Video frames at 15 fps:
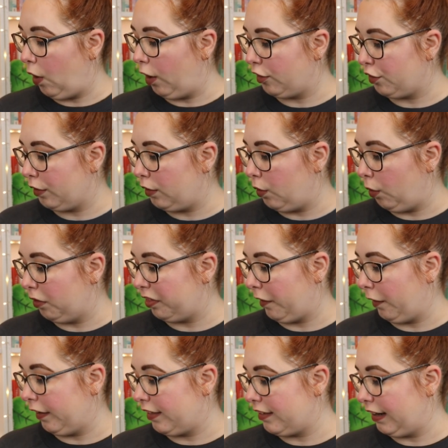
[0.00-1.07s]
Audrey
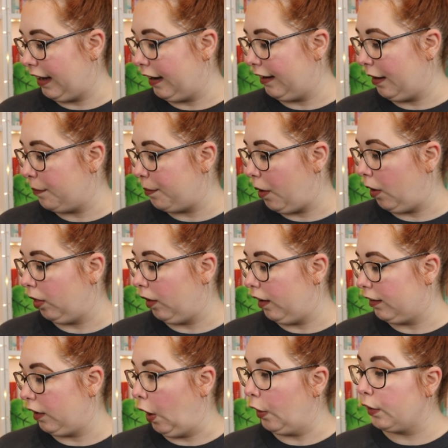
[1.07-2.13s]
Colthurst and
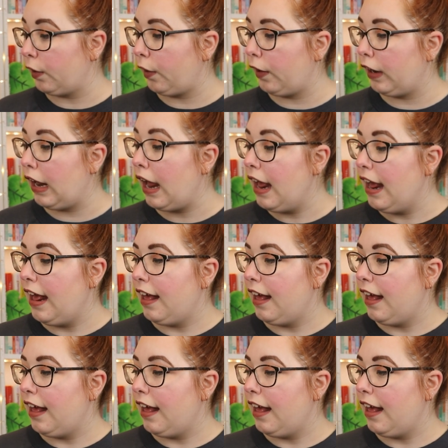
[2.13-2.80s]
Paula Gardner.